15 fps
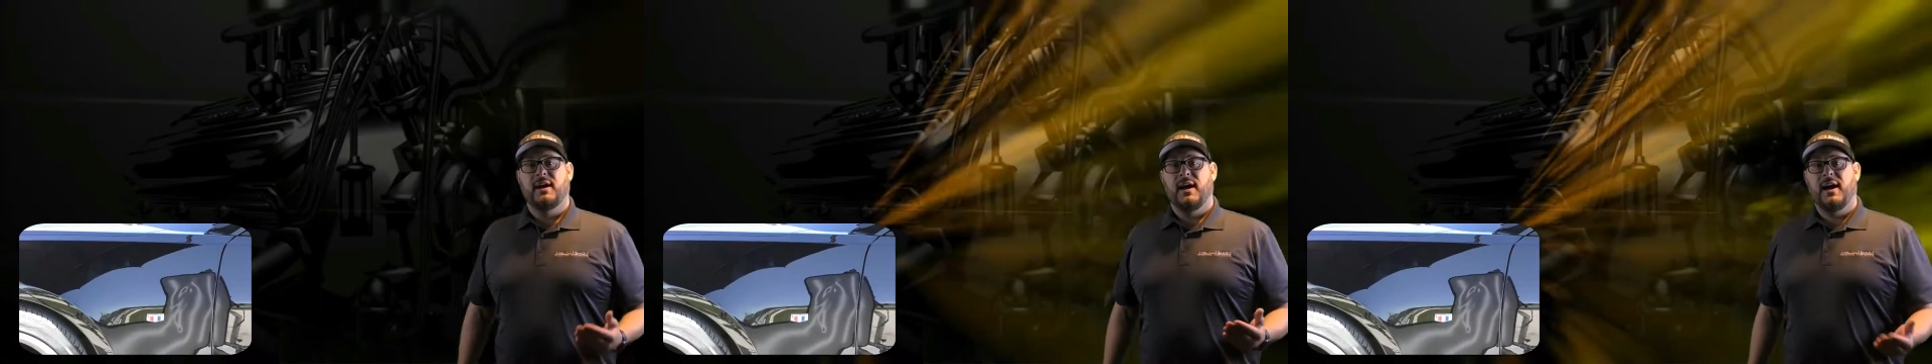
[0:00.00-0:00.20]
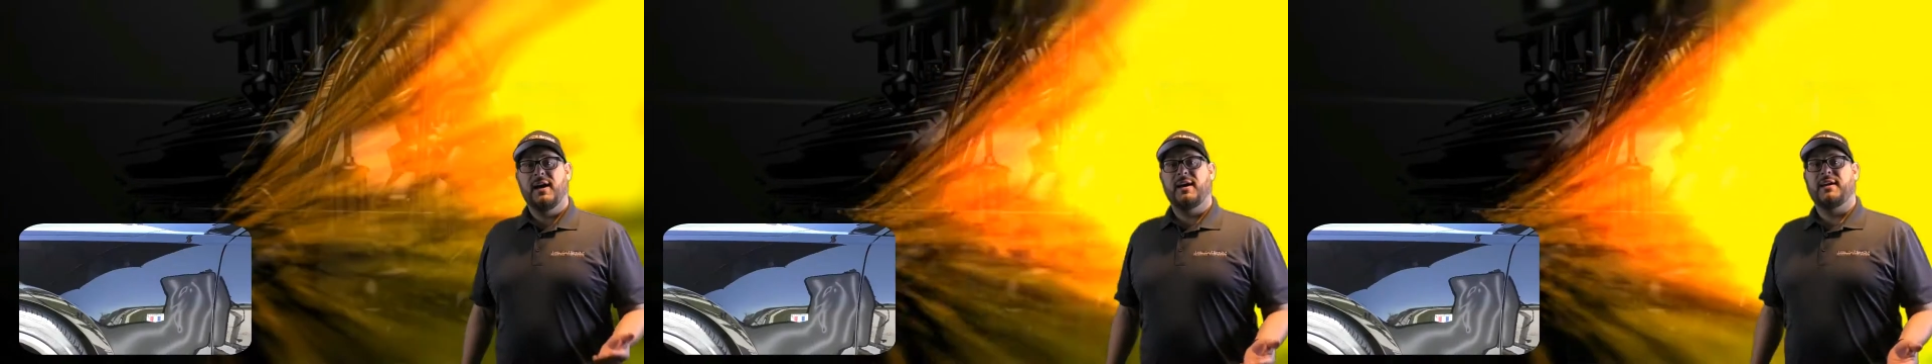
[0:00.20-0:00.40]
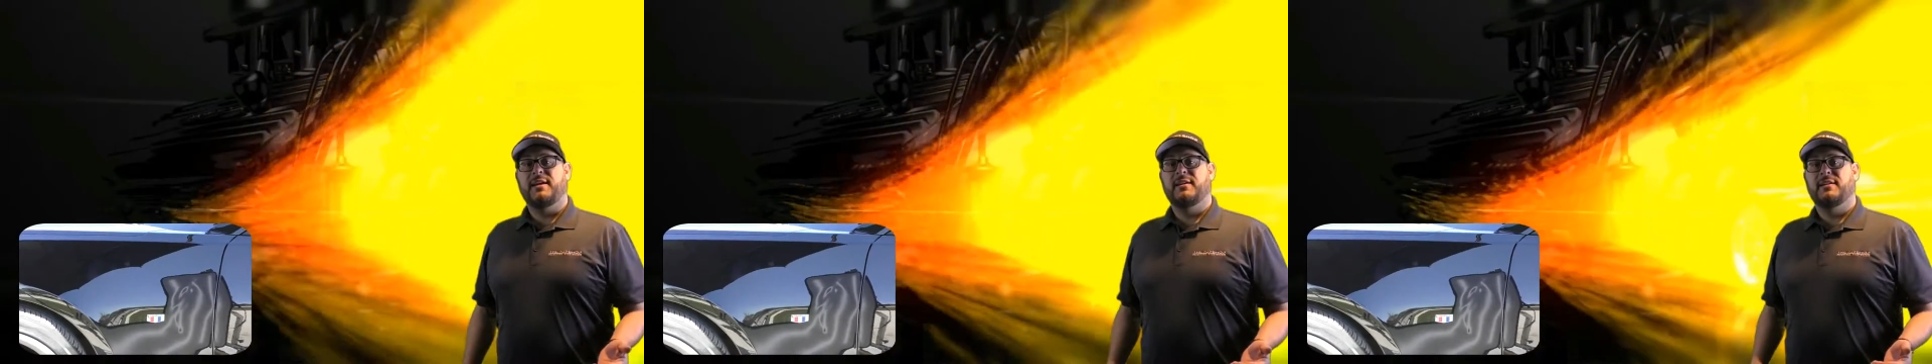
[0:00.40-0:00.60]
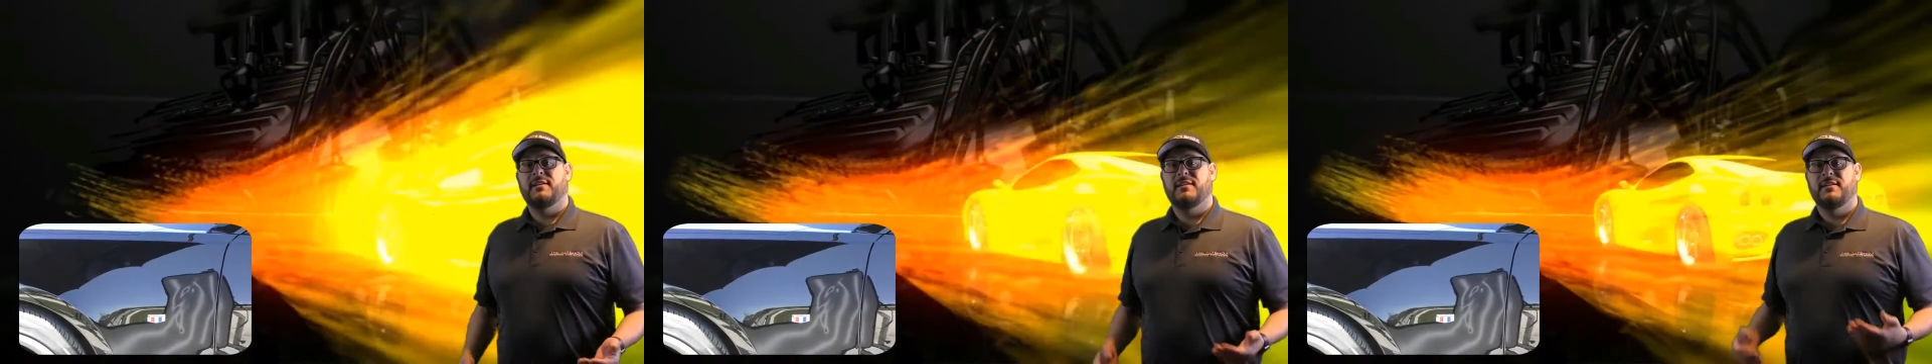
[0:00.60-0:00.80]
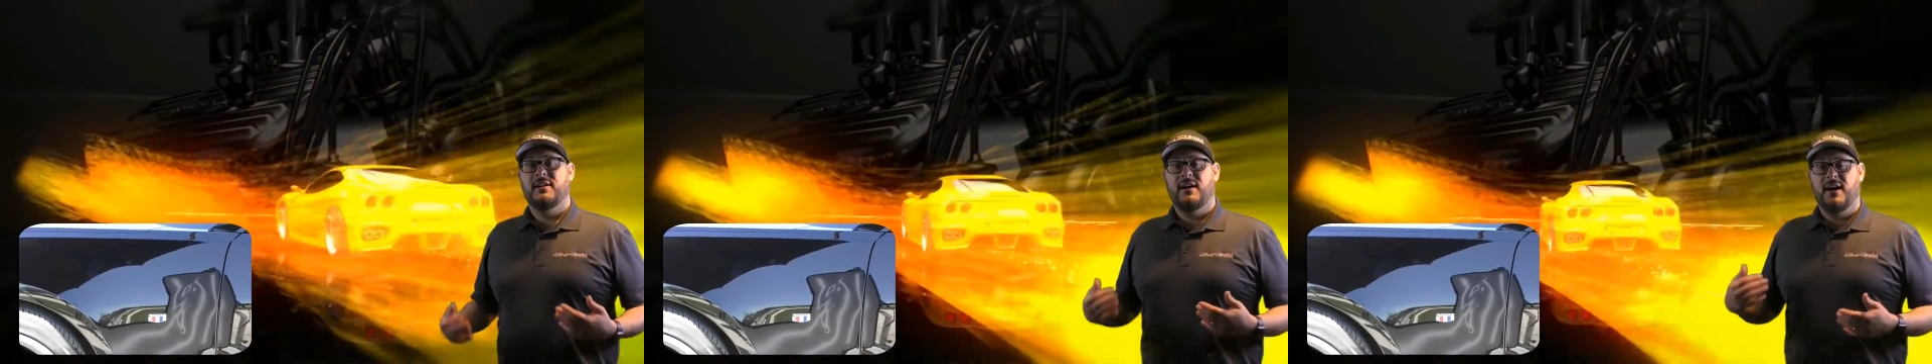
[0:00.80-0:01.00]
Hi,
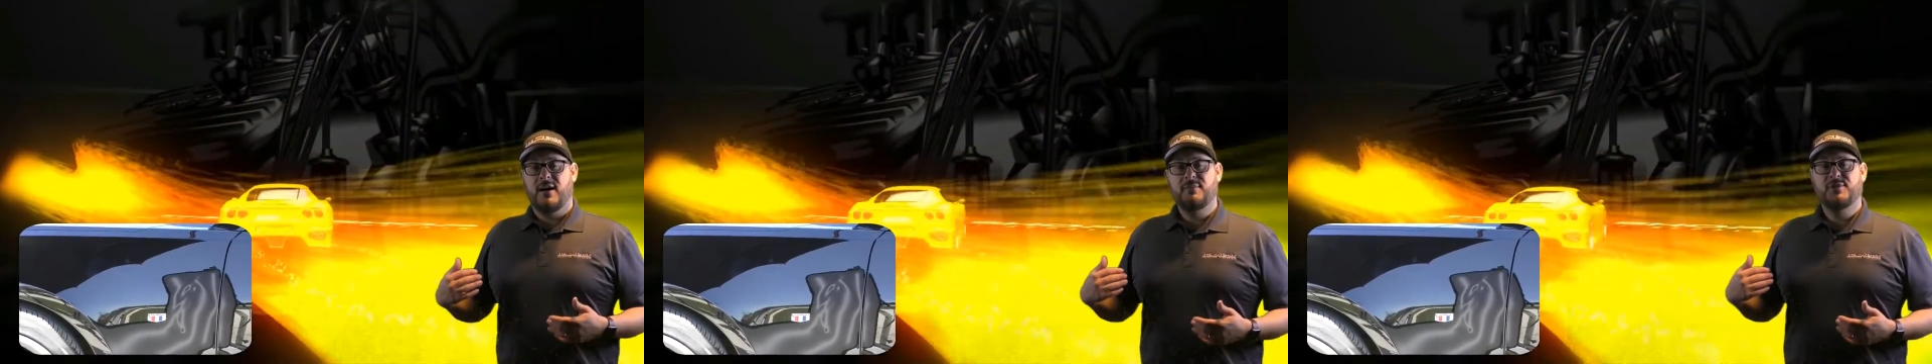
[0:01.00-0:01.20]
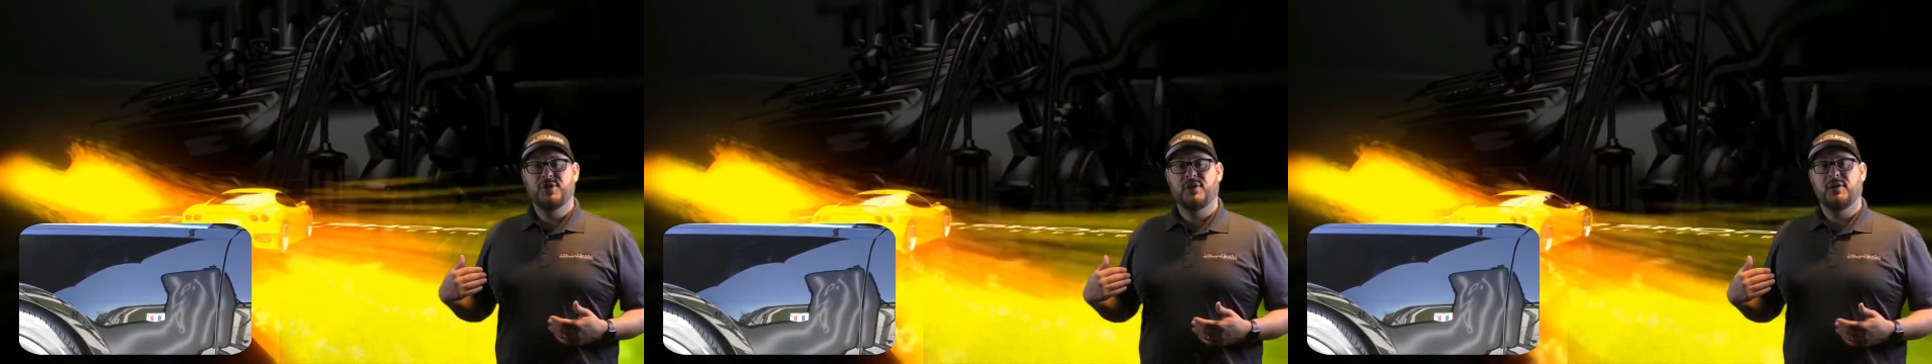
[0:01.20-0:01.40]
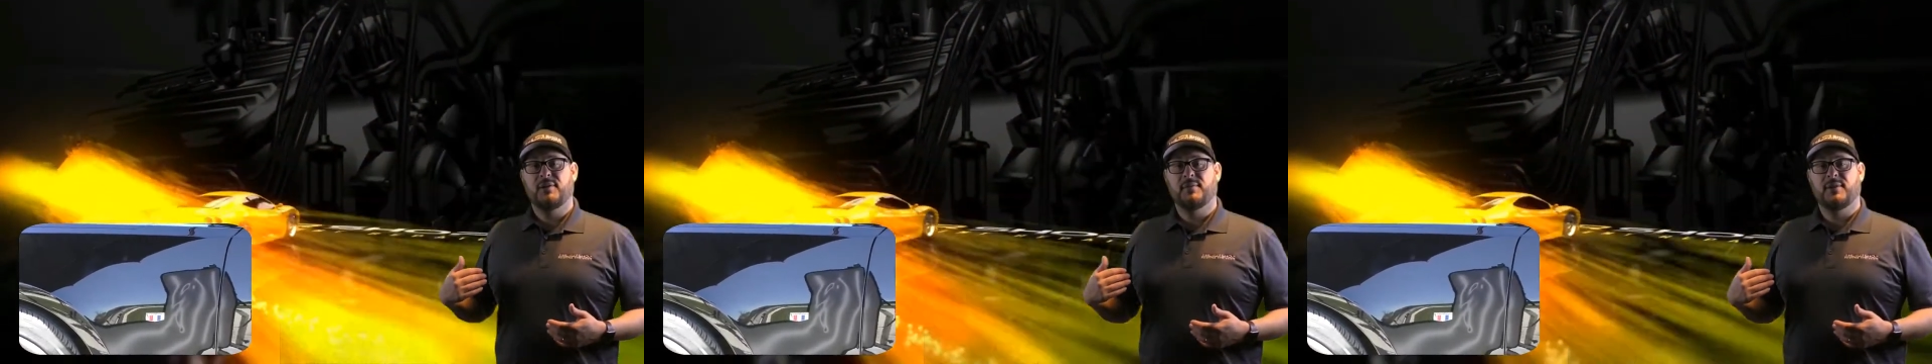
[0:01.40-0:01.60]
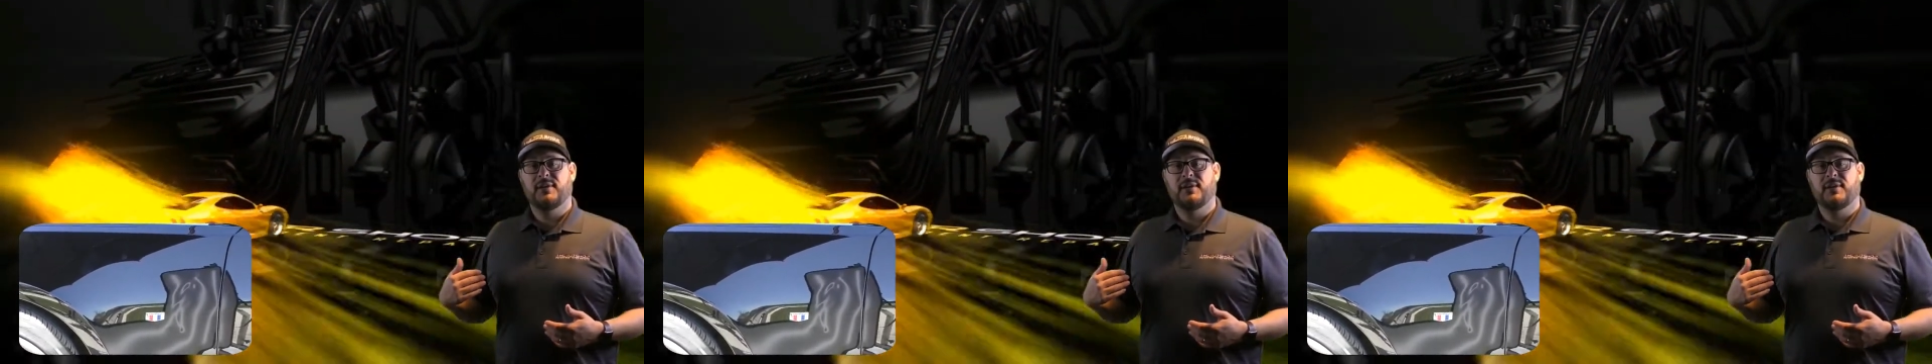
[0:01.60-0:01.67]
I'm Charlie